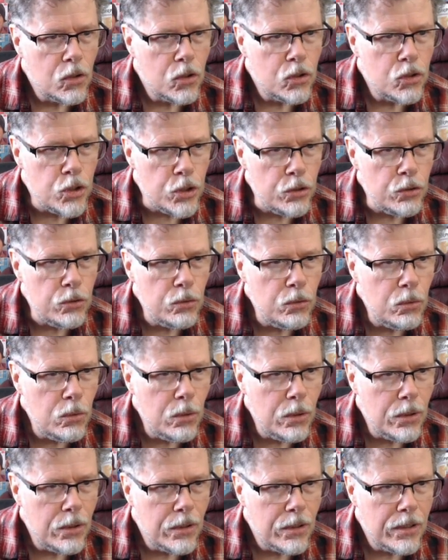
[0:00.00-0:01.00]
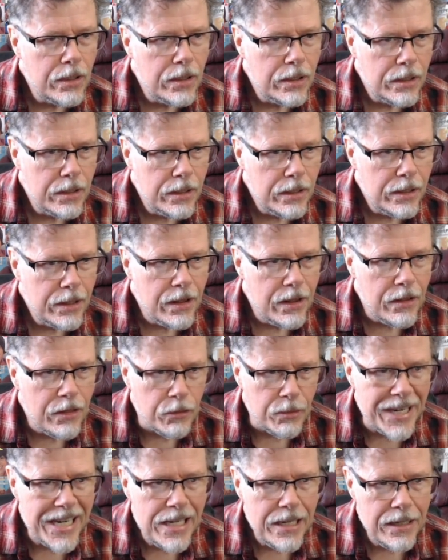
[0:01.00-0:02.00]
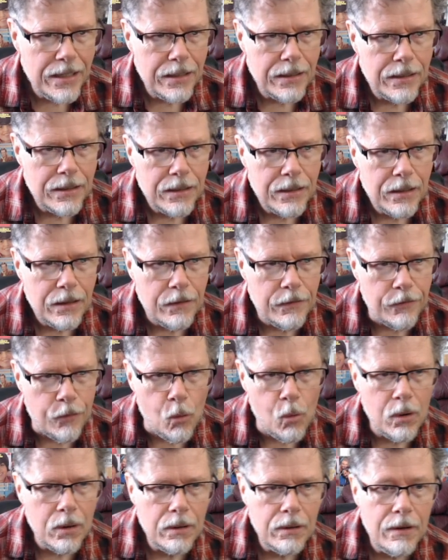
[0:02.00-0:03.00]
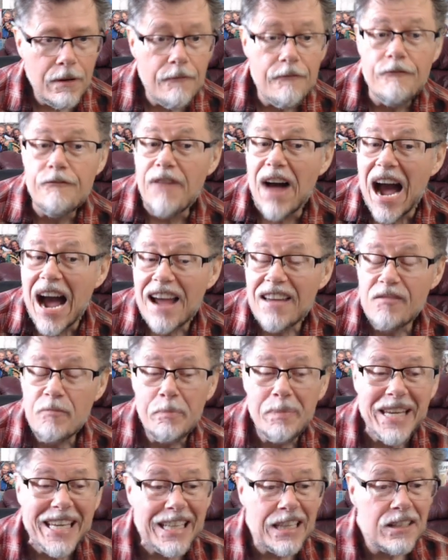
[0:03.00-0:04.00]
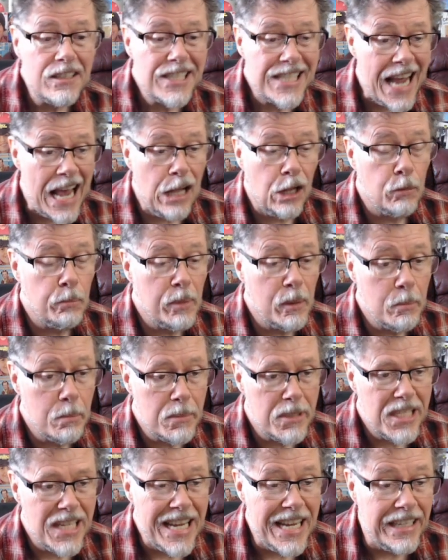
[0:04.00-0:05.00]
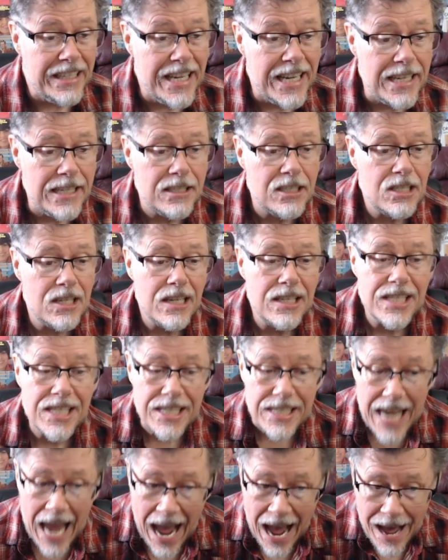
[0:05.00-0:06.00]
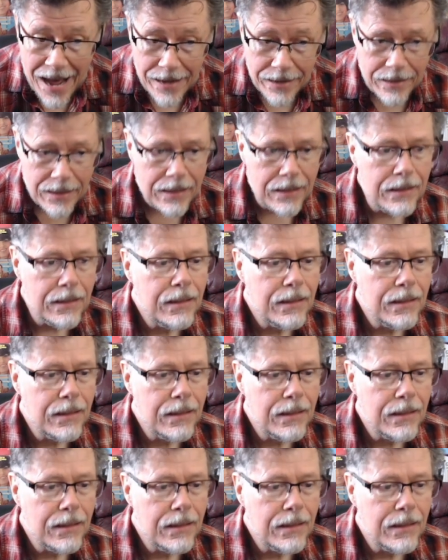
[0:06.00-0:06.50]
two, three, four, five Beatles albums in each stack,